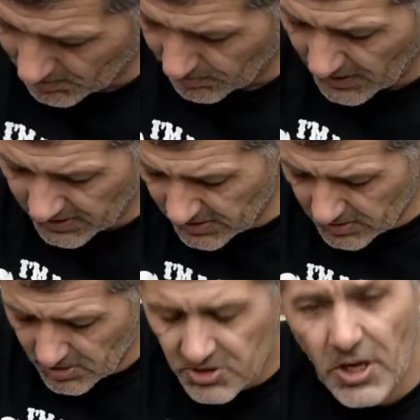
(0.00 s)
I'll
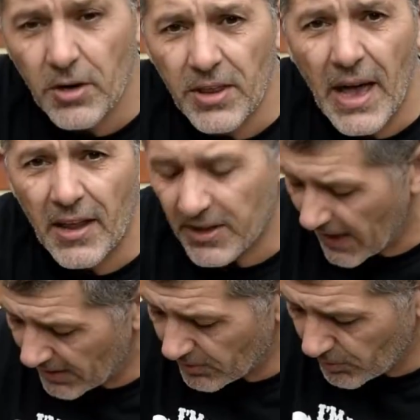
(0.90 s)
show you that at the
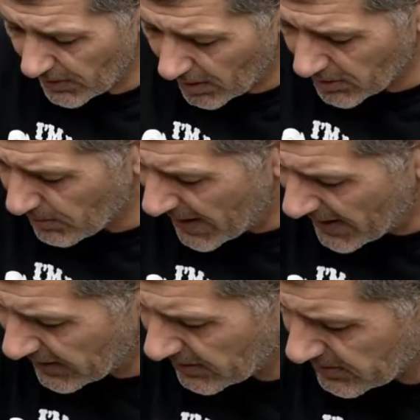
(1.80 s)
end with it on the bag.